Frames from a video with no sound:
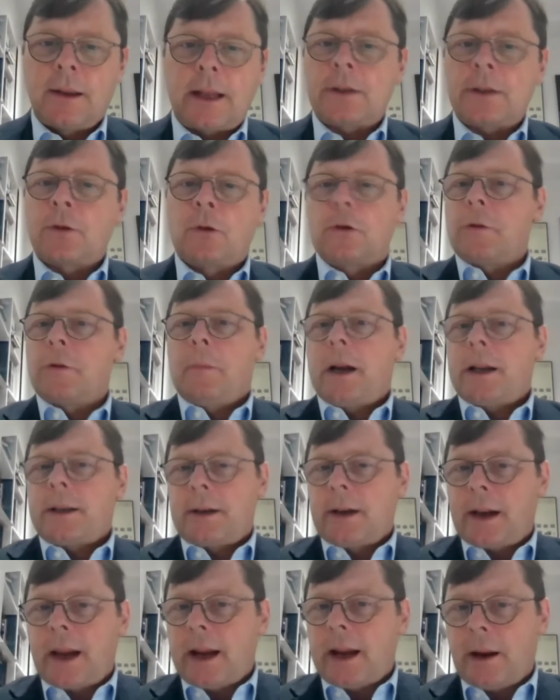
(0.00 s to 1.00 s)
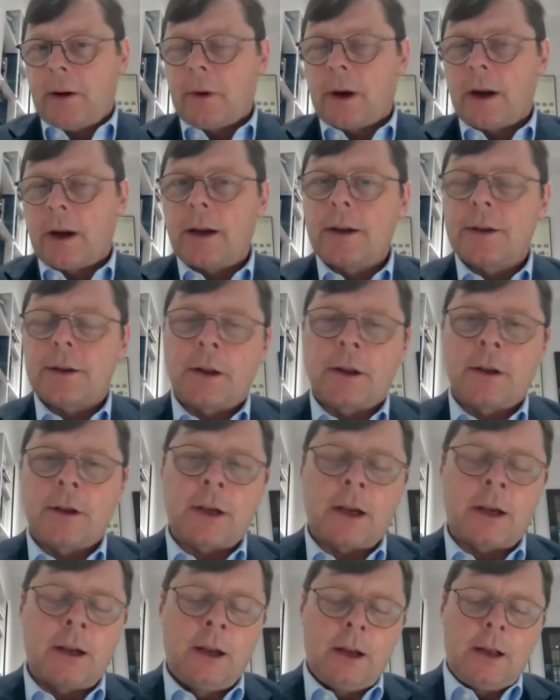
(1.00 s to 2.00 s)
That's automatic anyway. So
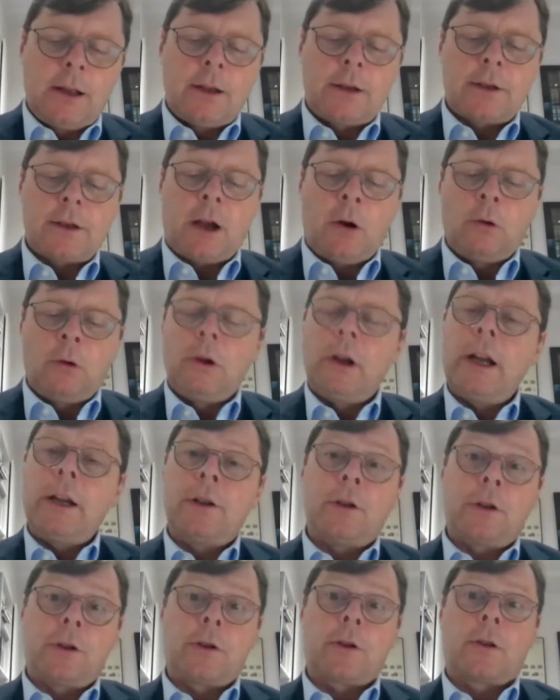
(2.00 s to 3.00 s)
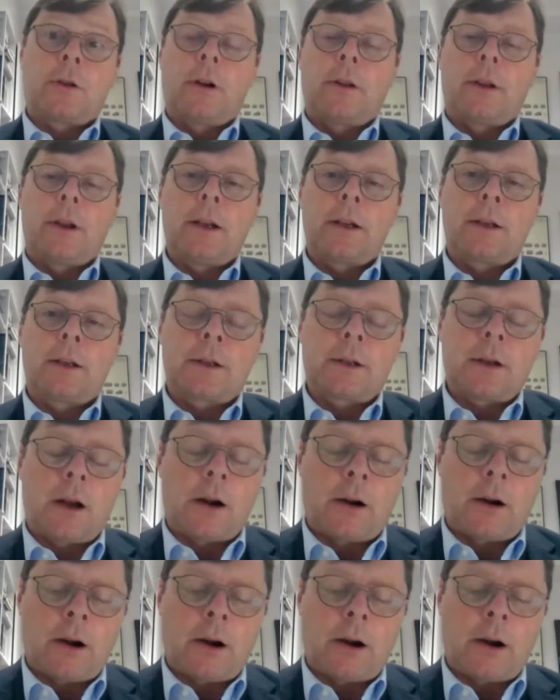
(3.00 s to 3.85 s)
there's a whole literature on this